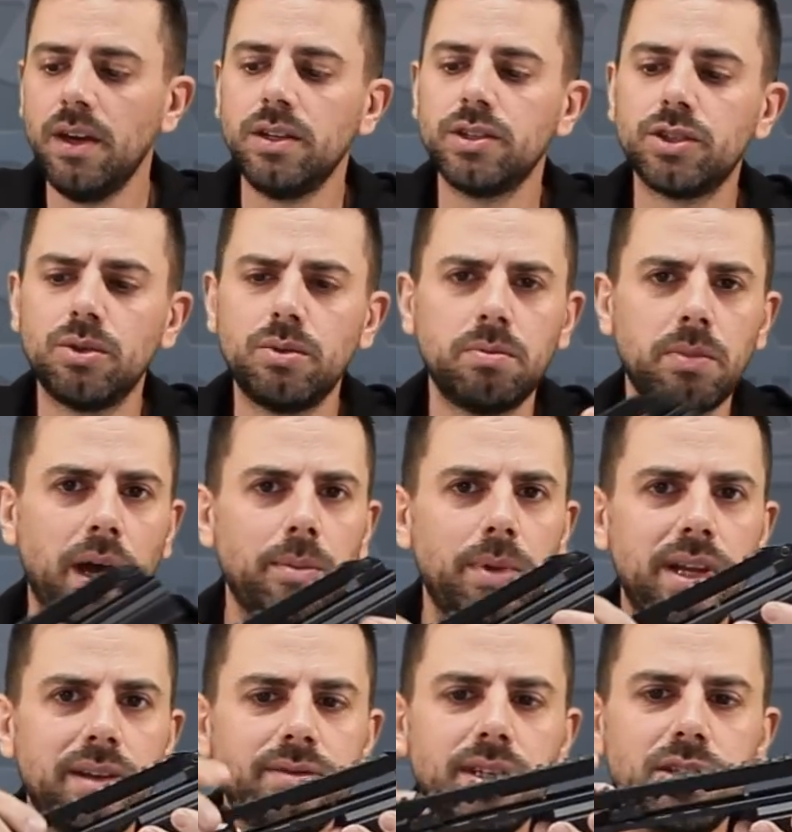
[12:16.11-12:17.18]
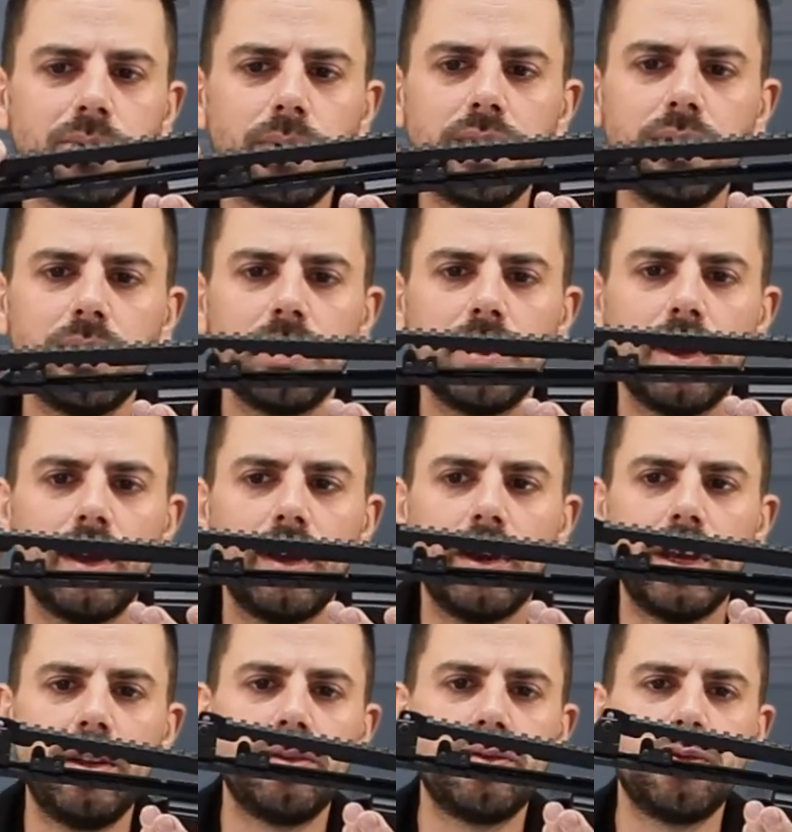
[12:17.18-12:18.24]
So I believe this one,
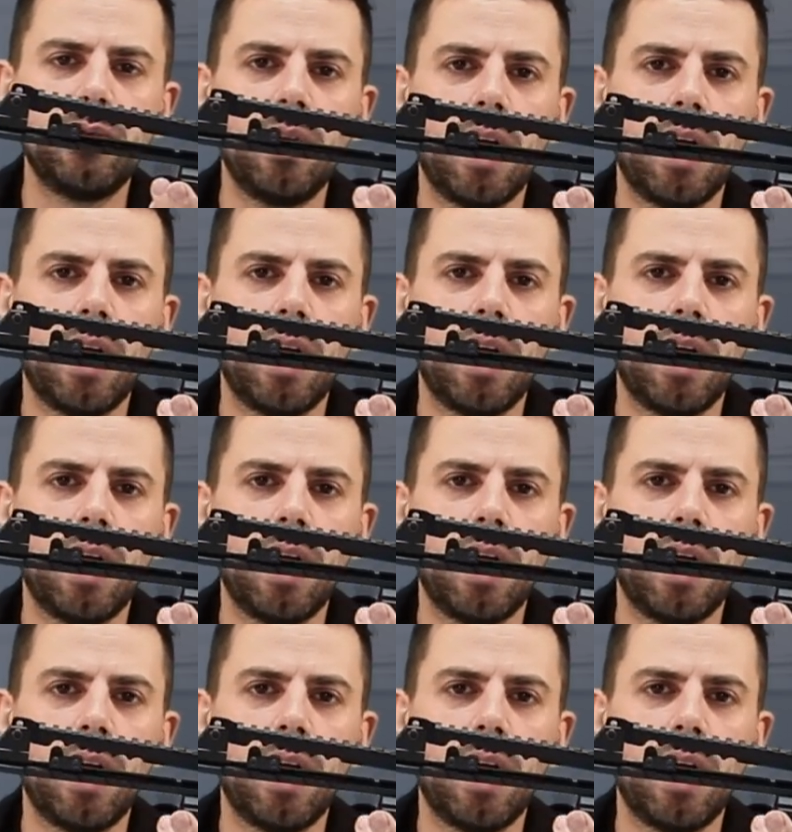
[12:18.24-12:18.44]
in its full